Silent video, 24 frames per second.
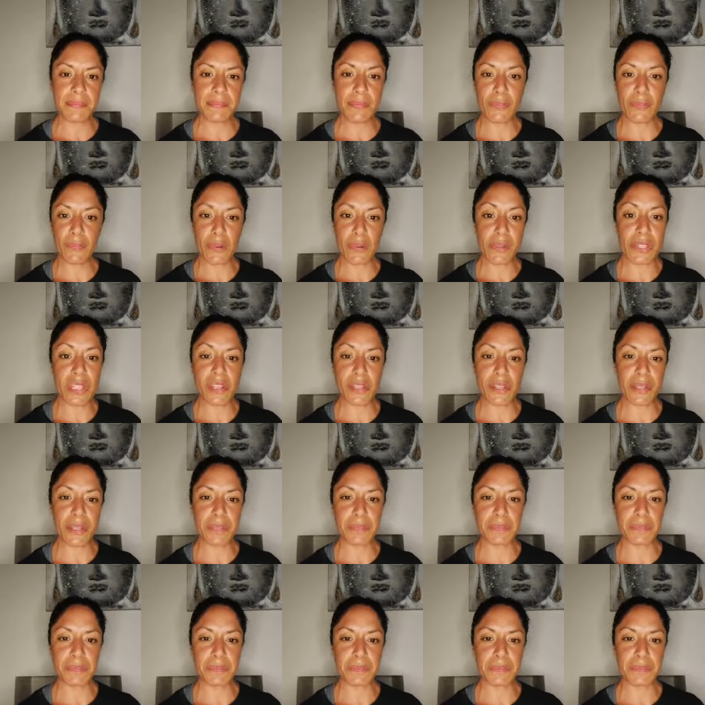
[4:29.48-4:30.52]
Of course I
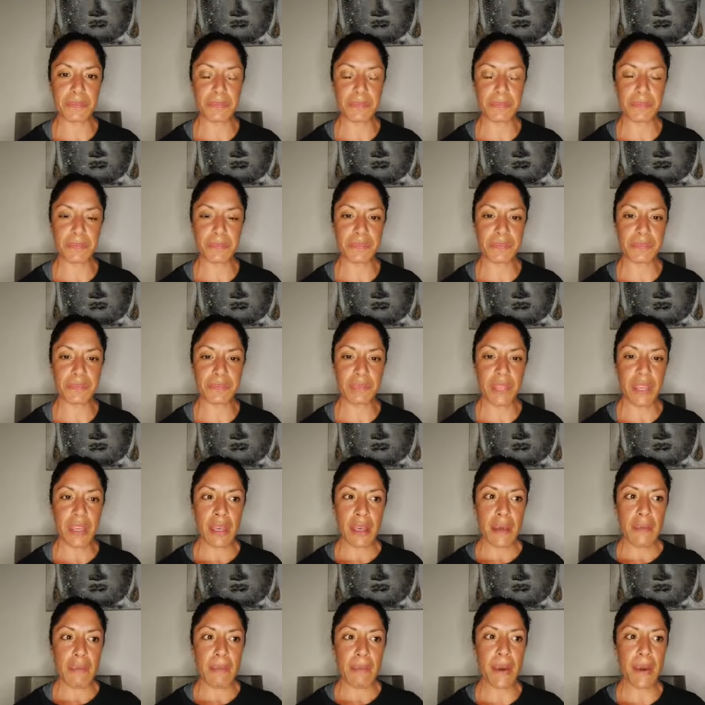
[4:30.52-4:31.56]
do
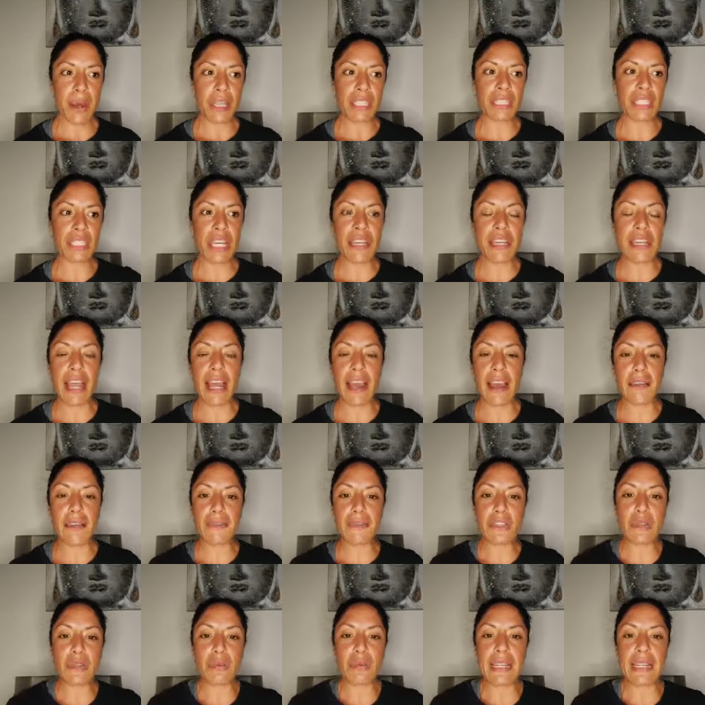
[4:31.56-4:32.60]
but I don't
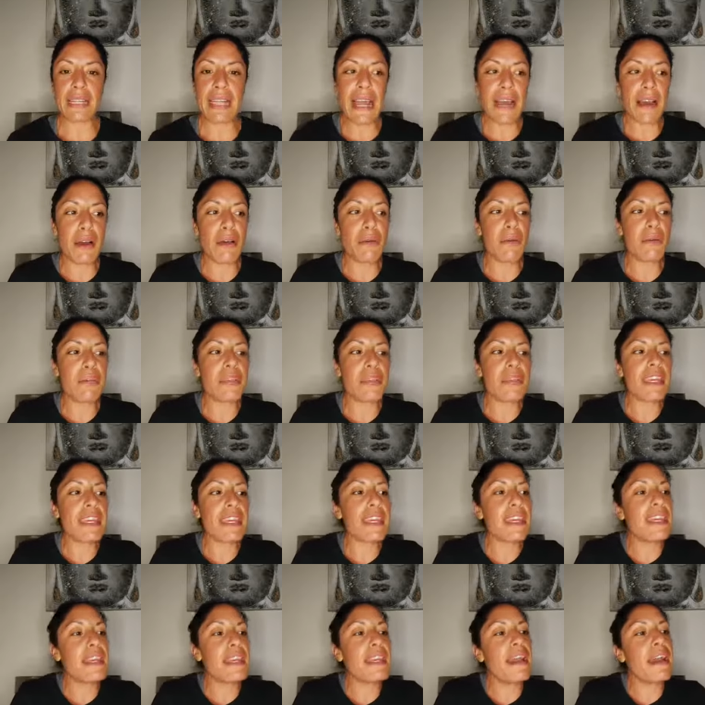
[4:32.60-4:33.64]
have to allow
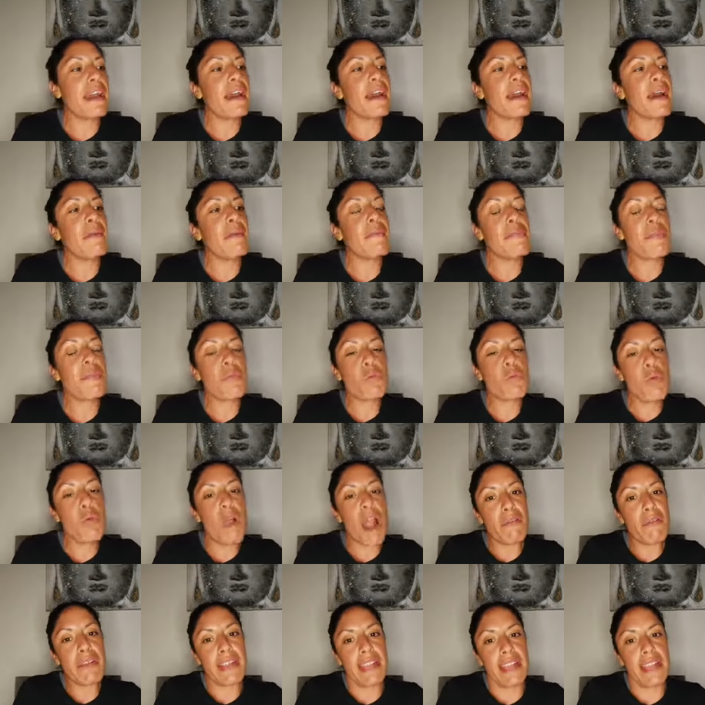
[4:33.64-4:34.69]
the um, the
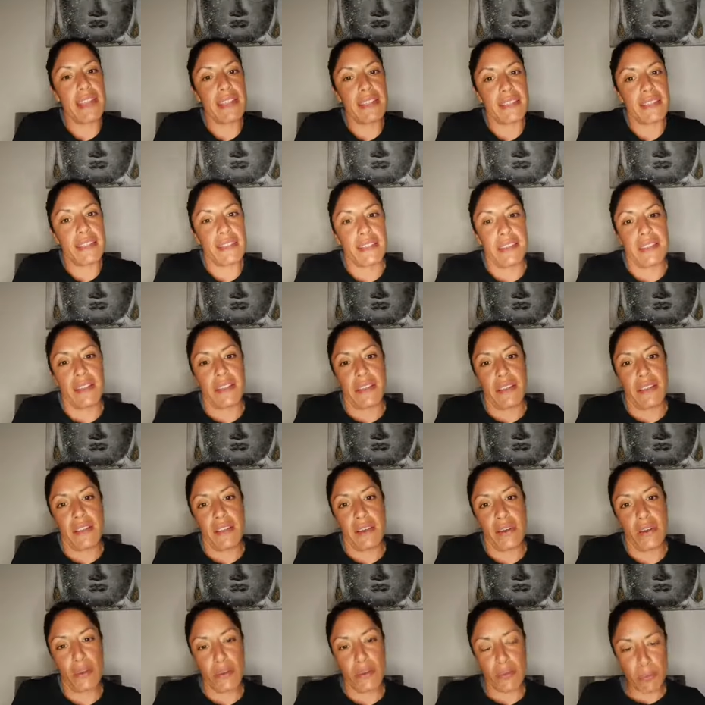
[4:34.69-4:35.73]
worry
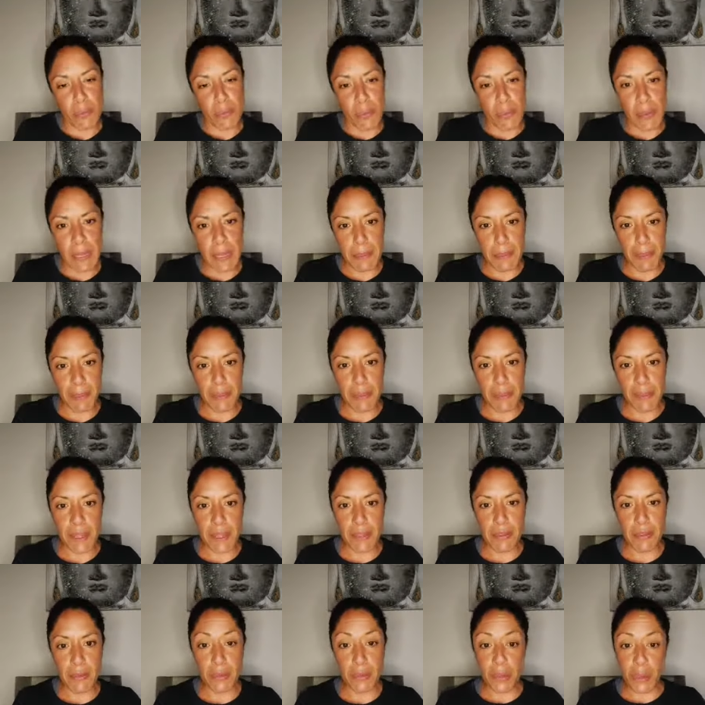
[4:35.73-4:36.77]
of what people
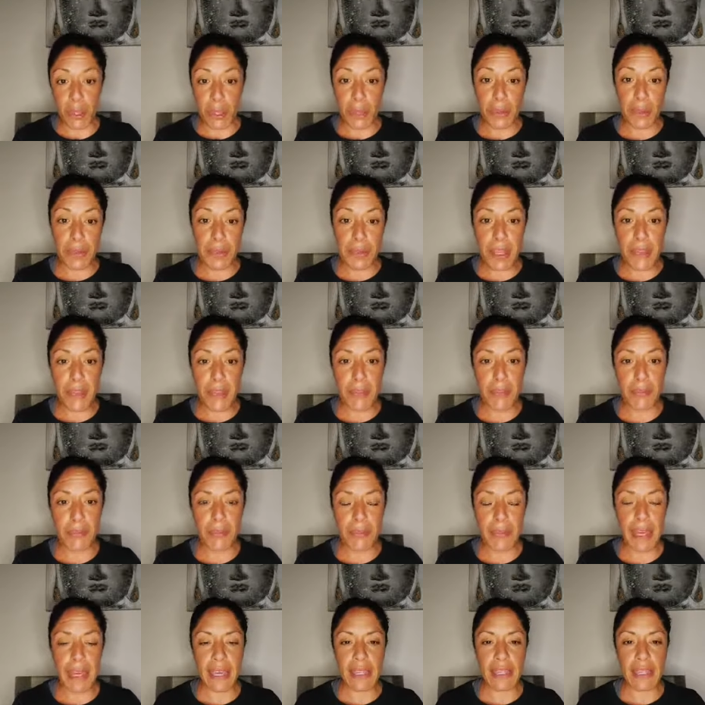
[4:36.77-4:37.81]
think of what you think of
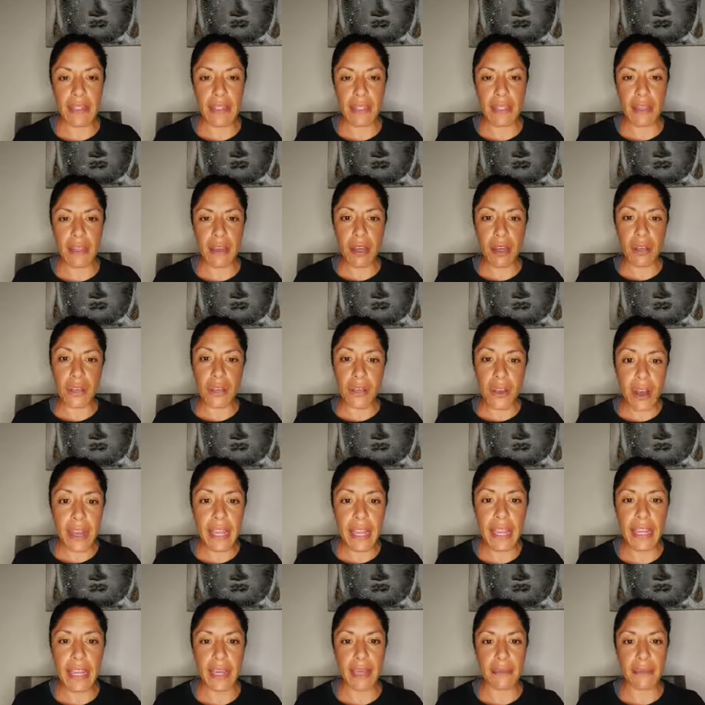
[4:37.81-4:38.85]
me to
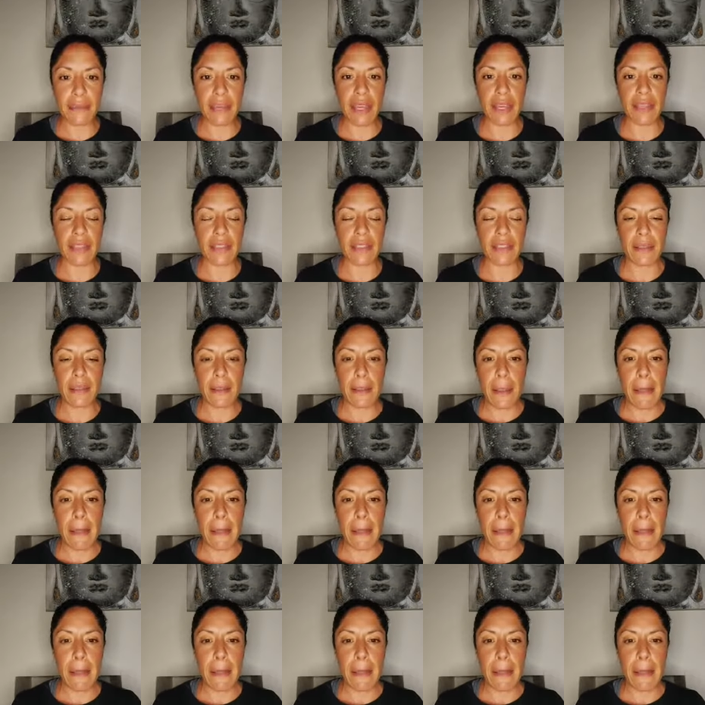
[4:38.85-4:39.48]
annihilate me.